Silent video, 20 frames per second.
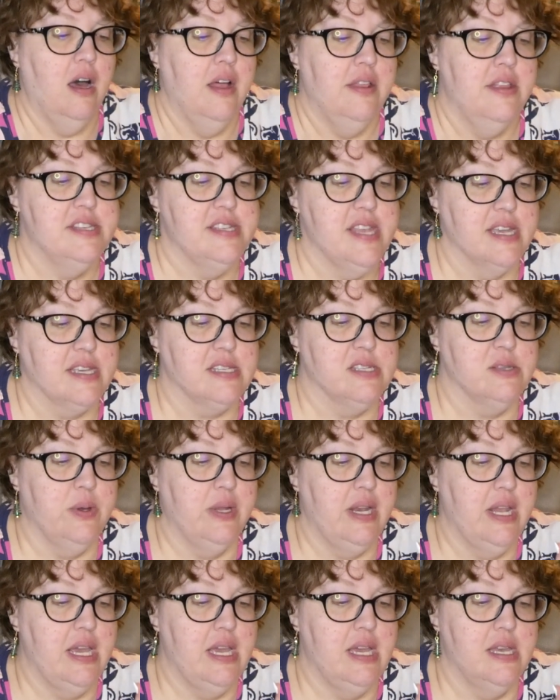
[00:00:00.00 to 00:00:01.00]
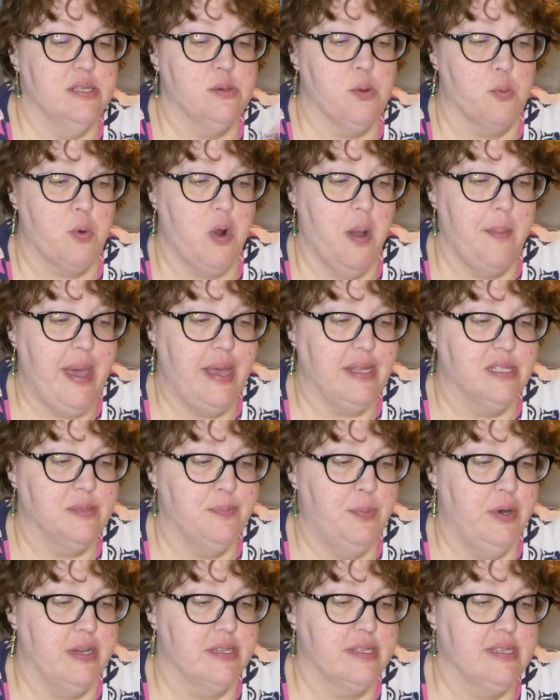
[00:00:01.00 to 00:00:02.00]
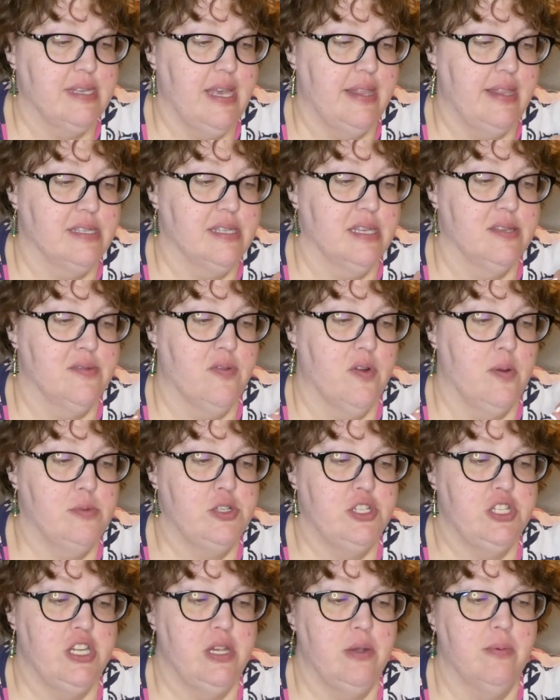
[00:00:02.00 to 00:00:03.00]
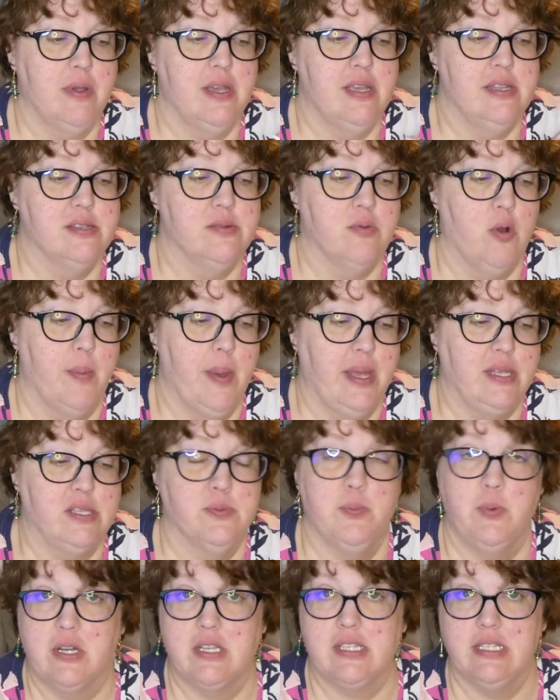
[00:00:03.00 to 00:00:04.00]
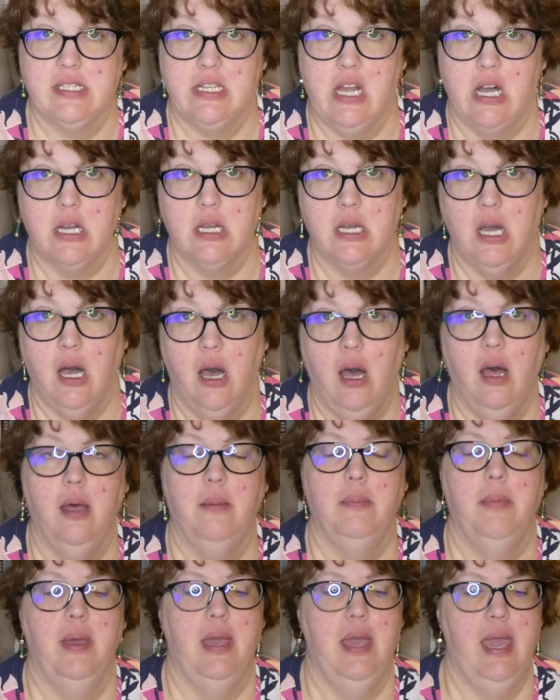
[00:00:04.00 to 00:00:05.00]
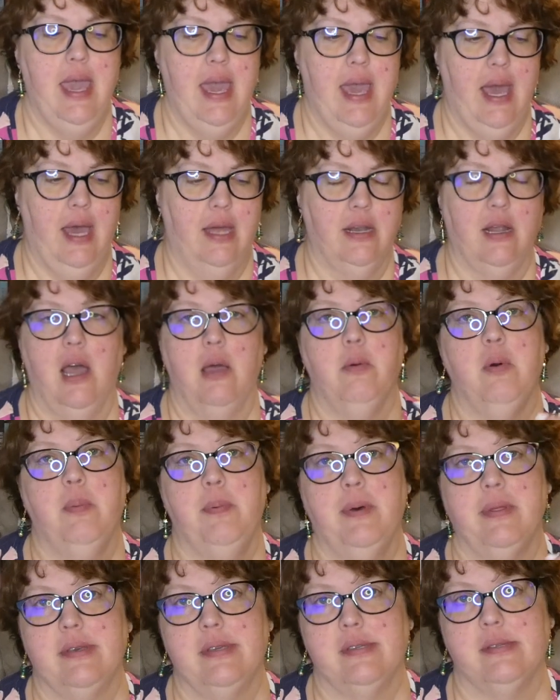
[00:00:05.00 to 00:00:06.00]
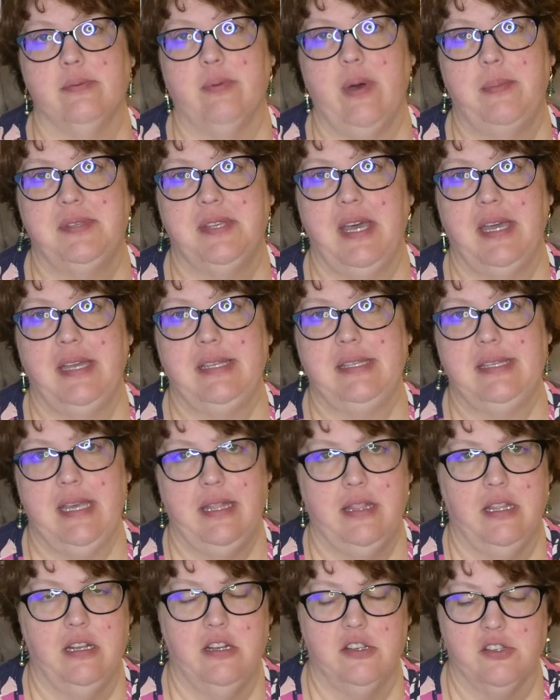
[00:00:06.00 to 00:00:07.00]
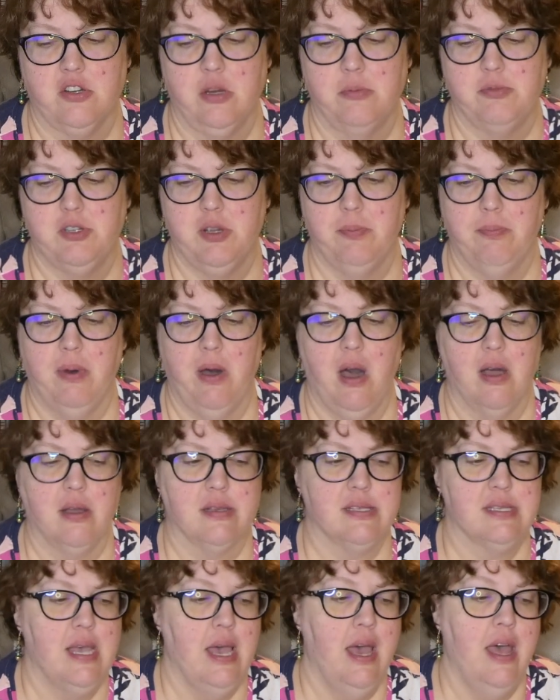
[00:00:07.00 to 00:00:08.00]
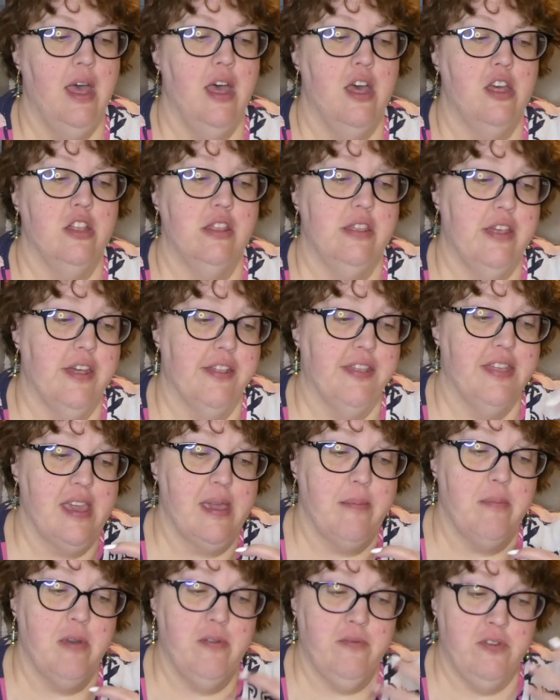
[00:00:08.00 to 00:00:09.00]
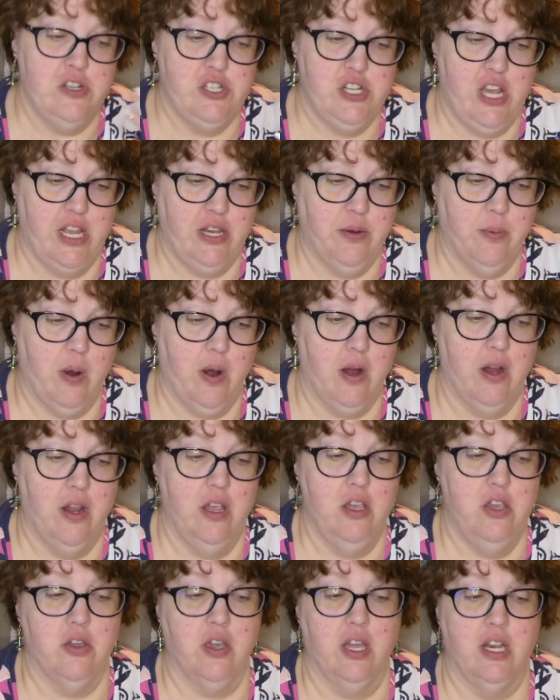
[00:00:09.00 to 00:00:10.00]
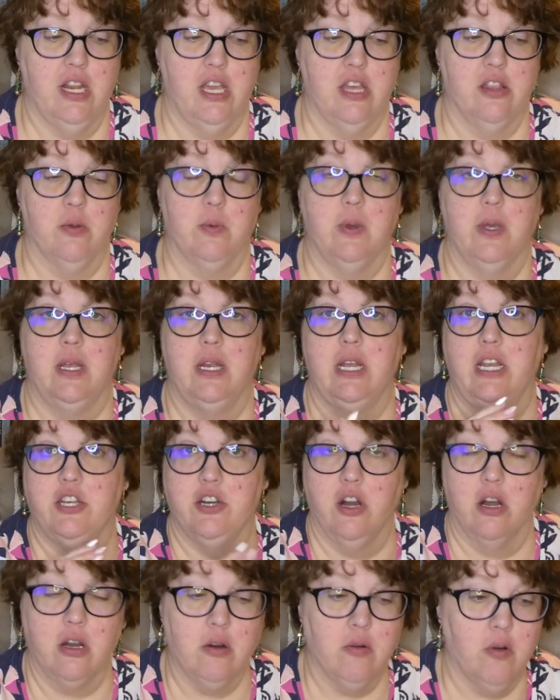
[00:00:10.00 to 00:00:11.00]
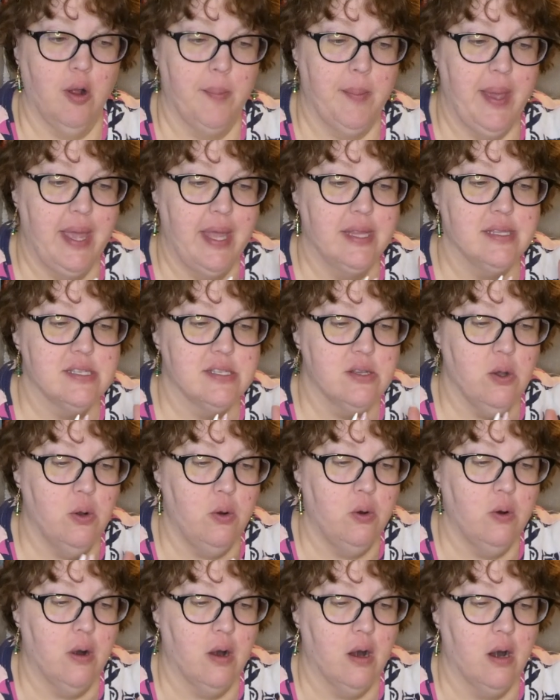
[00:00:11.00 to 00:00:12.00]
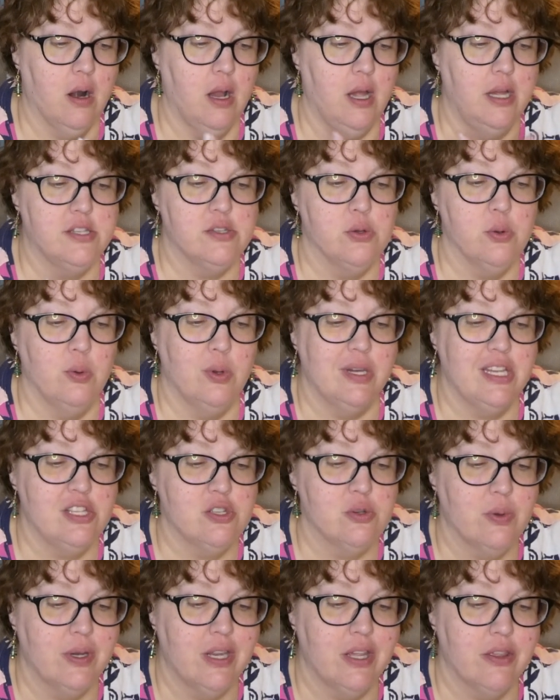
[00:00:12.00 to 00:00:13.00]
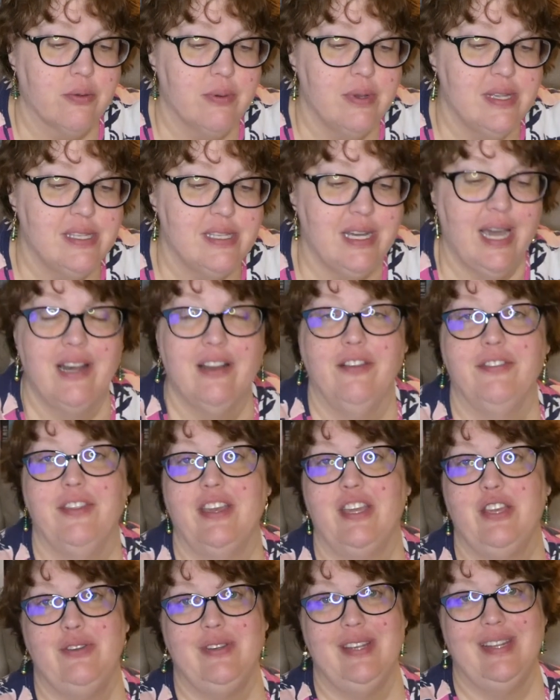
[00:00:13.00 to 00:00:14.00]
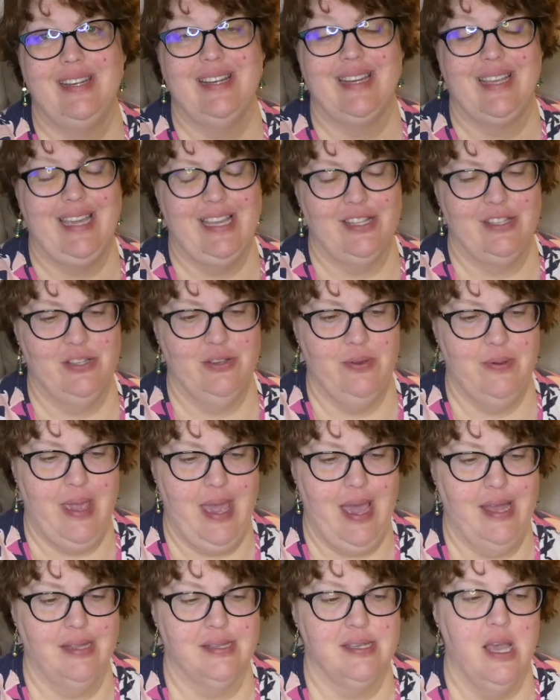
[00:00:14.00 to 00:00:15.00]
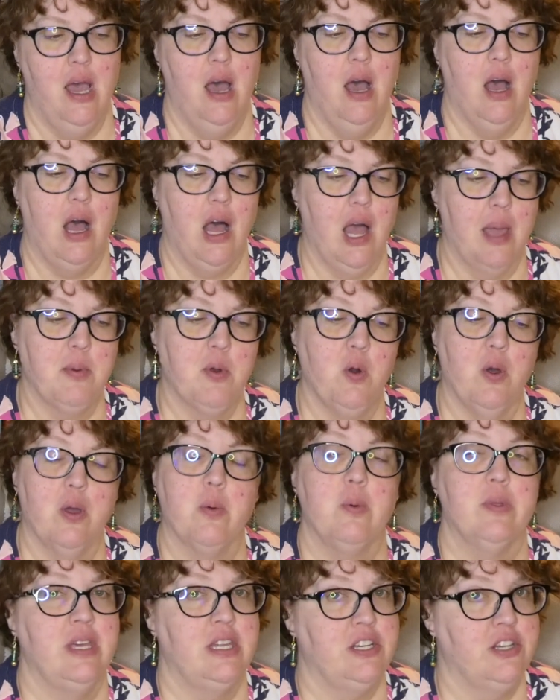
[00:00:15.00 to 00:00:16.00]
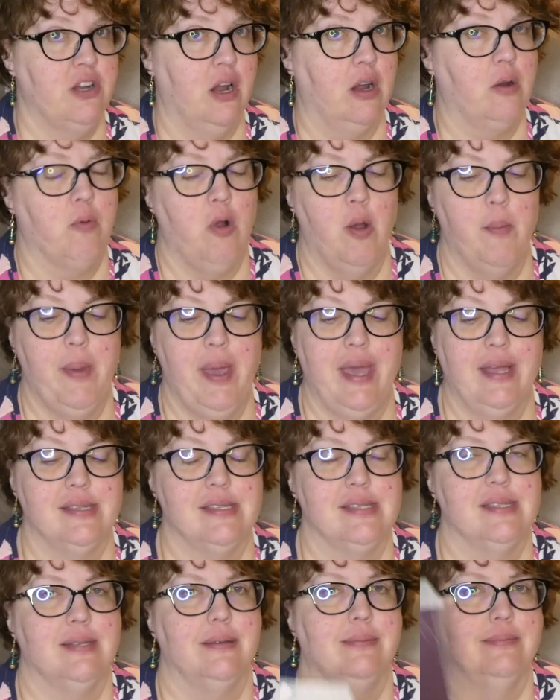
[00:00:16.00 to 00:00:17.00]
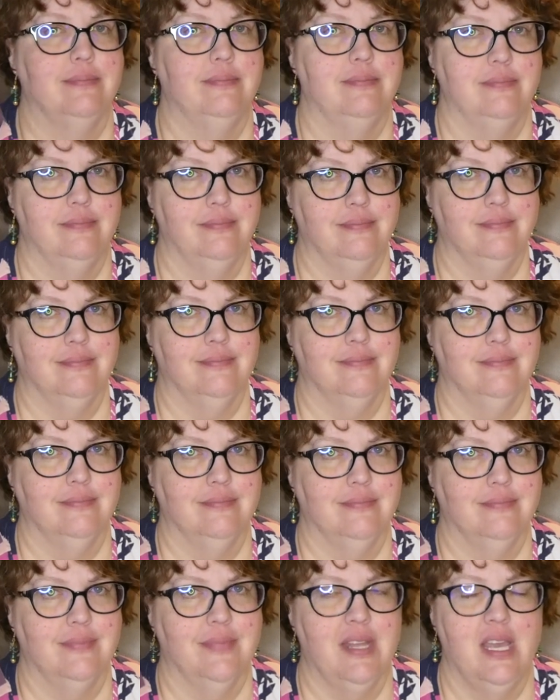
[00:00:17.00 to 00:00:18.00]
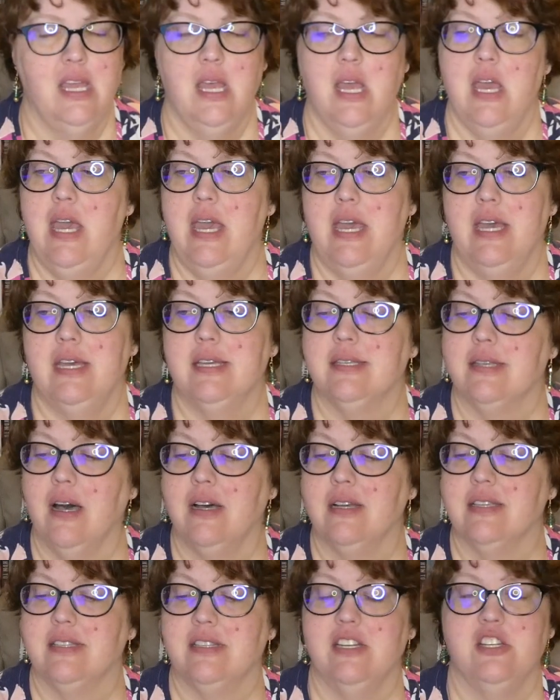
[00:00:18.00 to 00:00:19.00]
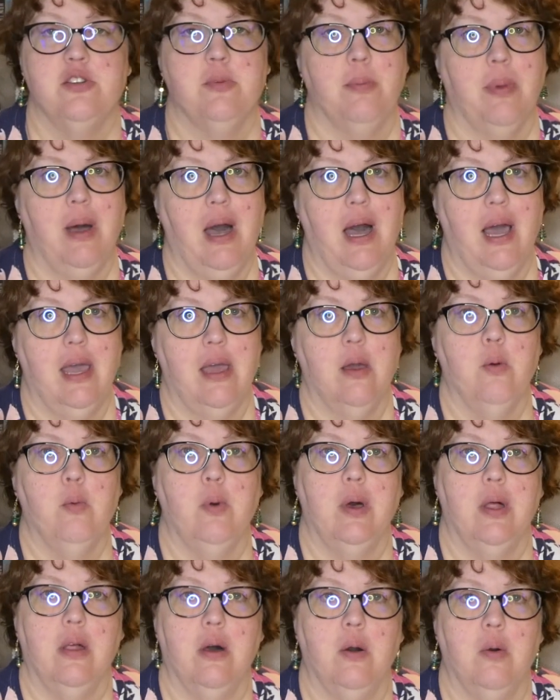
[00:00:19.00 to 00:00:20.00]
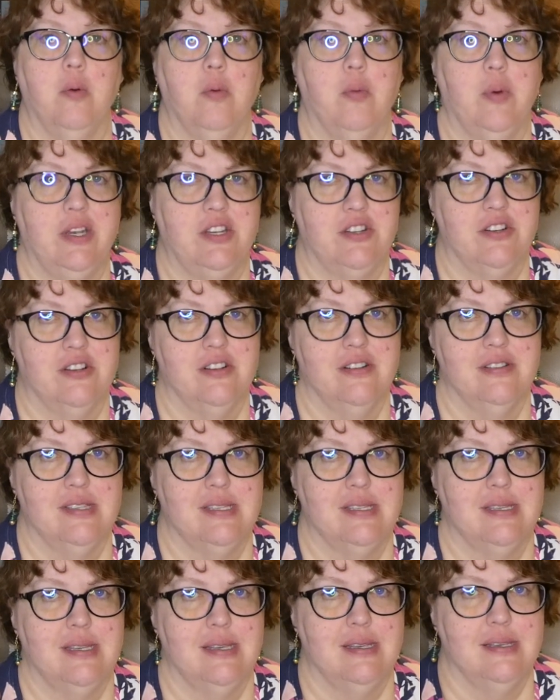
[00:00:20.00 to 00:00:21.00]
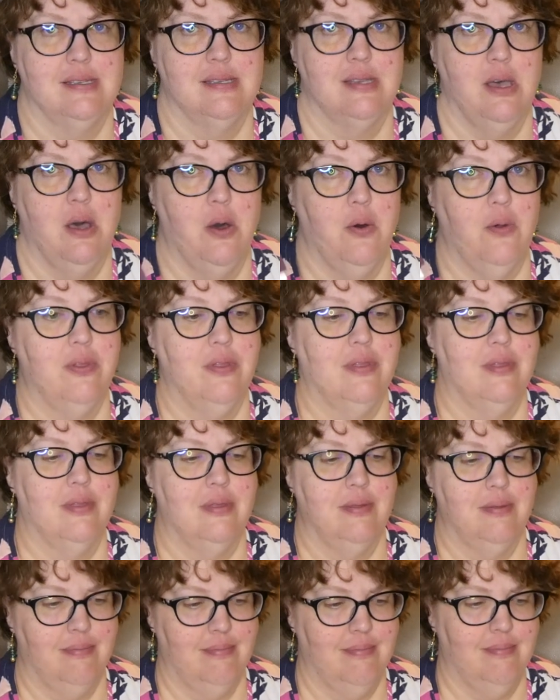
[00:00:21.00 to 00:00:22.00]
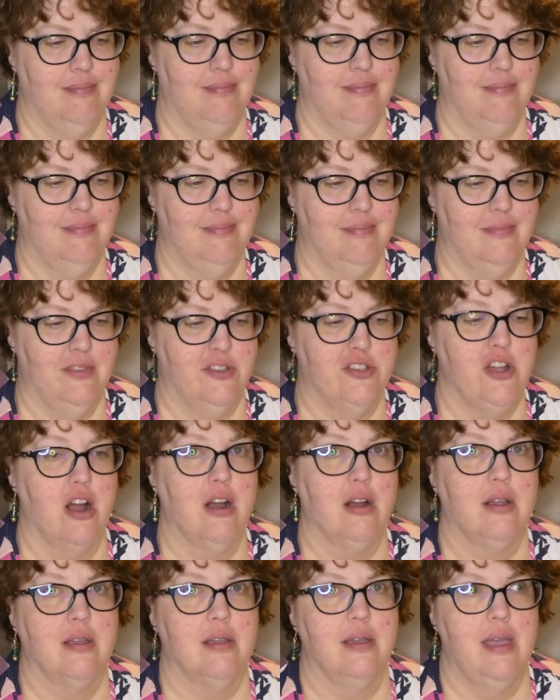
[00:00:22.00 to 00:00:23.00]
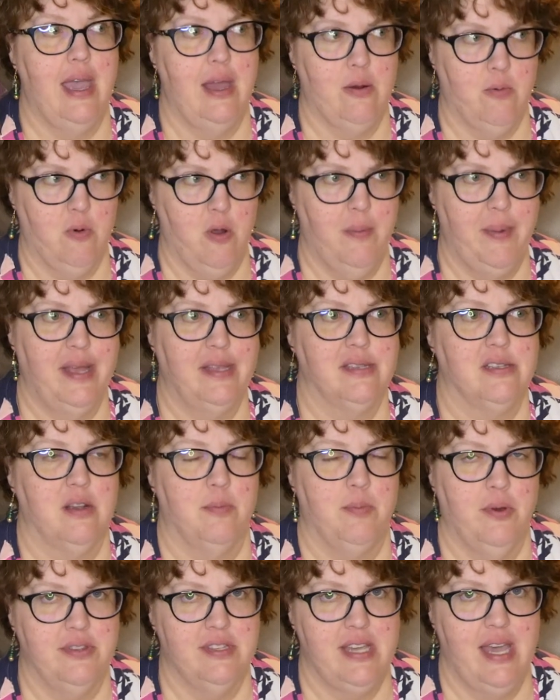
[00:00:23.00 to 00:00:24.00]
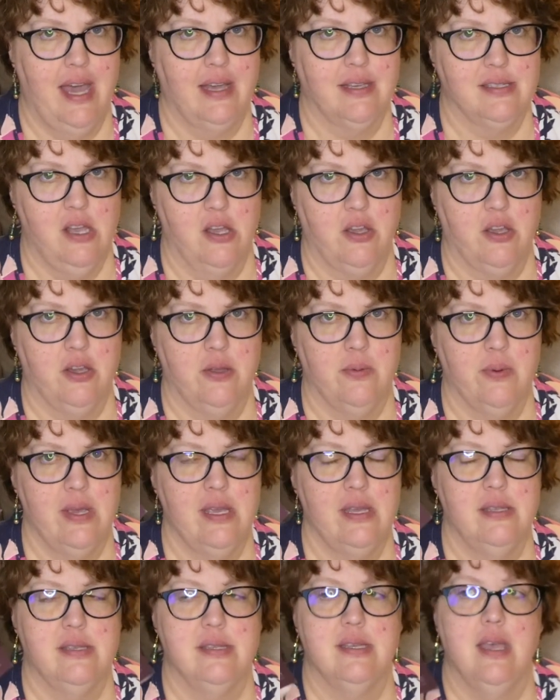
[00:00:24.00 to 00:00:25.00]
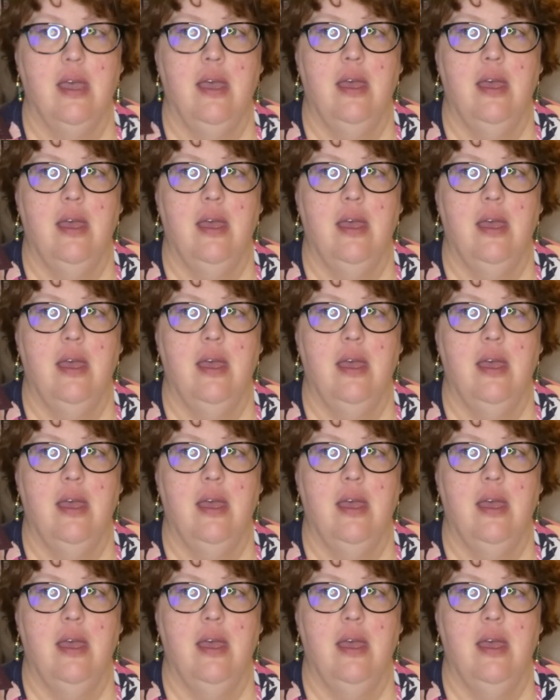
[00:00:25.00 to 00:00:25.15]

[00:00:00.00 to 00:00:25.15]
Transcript: This next one is romance books, and this is from shereadsromancebooks.com, and I will put these websites in the description box. The theme for January, you can either read a dark romance or a 2023 title that you didn't get to yet. I'm going with a dark romance his Hostage by Willow Winters. So Dark and Romance are both tags on Goodreads.